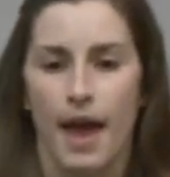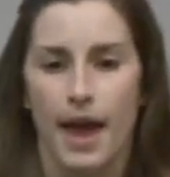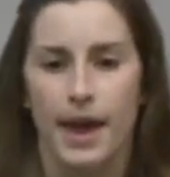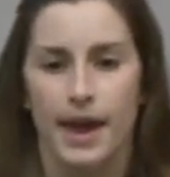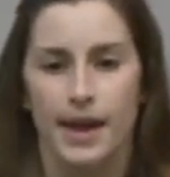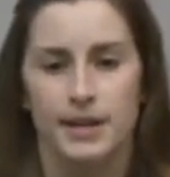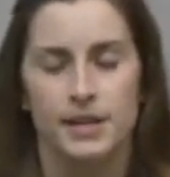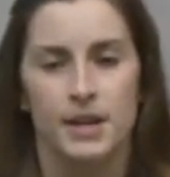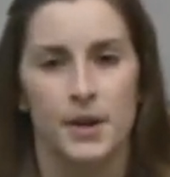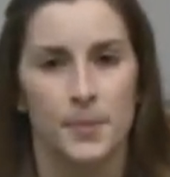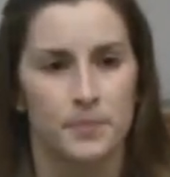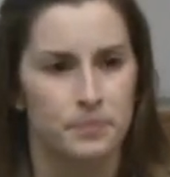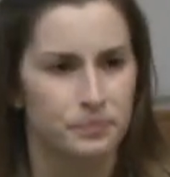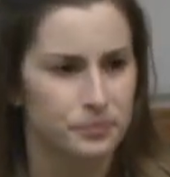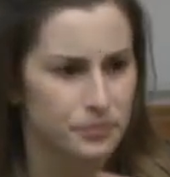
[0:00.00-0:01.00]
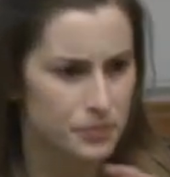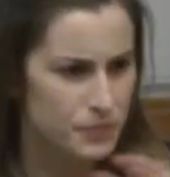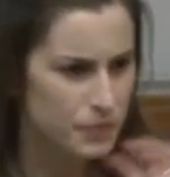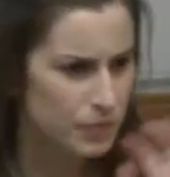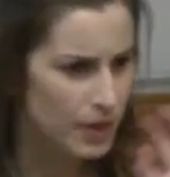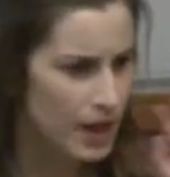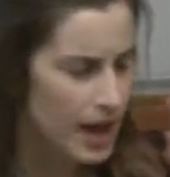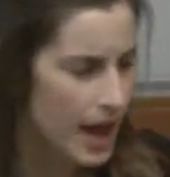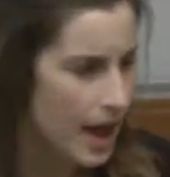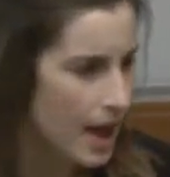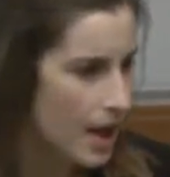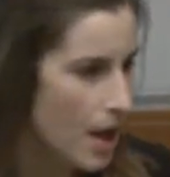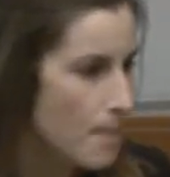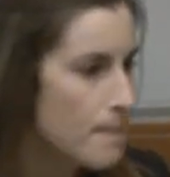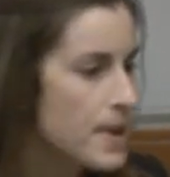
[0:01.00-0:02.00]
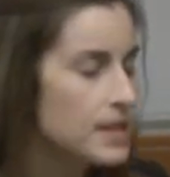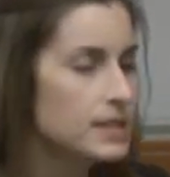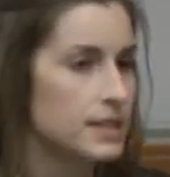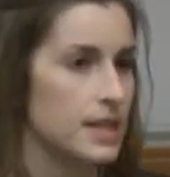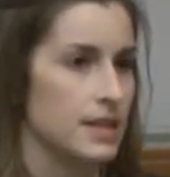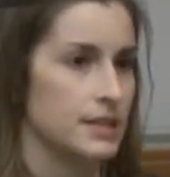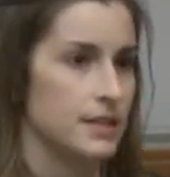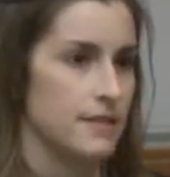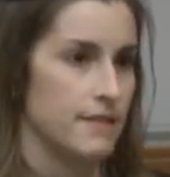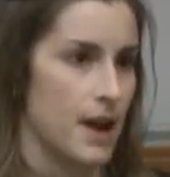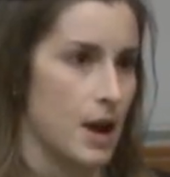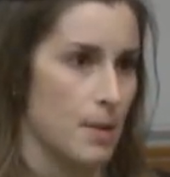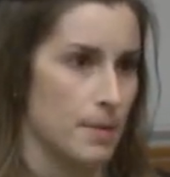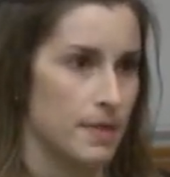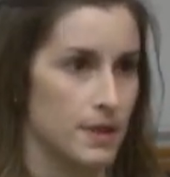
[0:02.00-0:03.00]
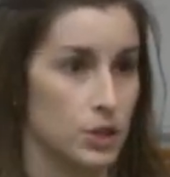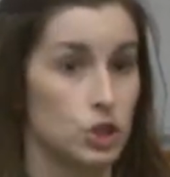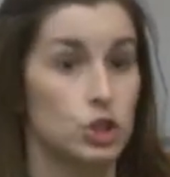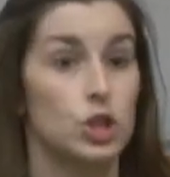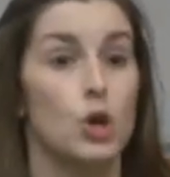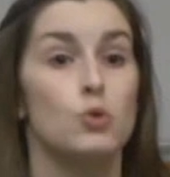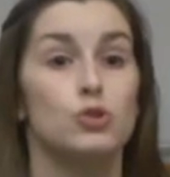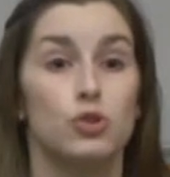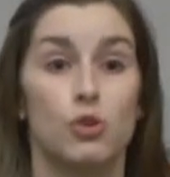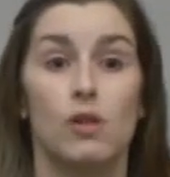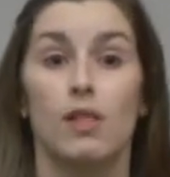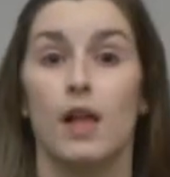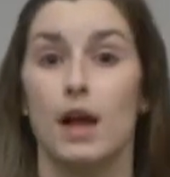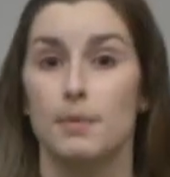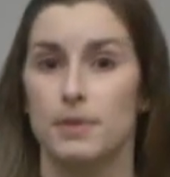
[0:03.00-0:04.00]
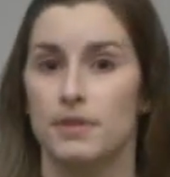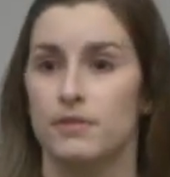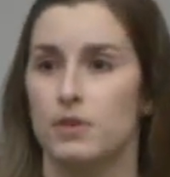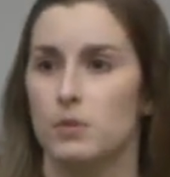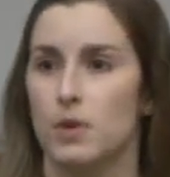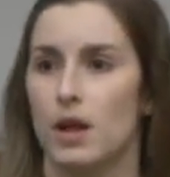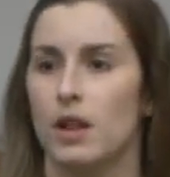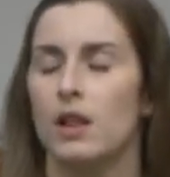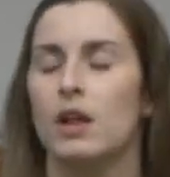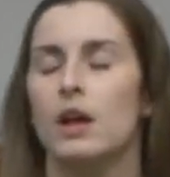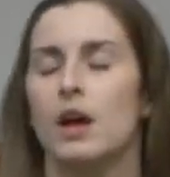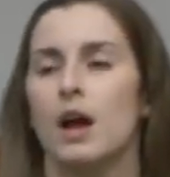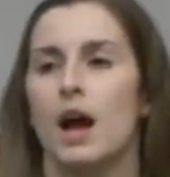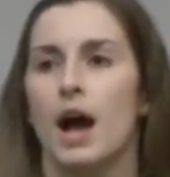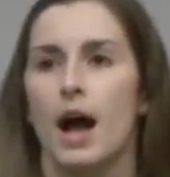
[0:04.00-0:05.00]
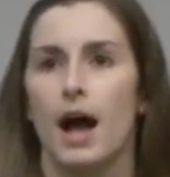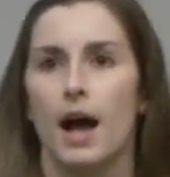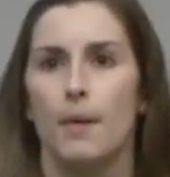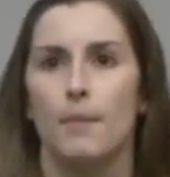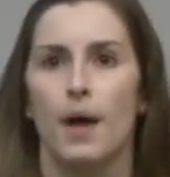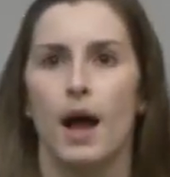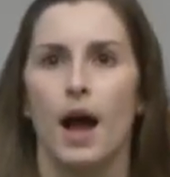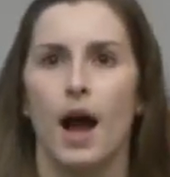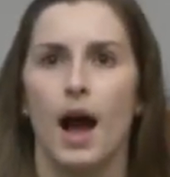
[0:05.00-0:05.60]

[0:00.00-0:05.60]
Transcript: And amidst this environment, this social climate, if you will, um,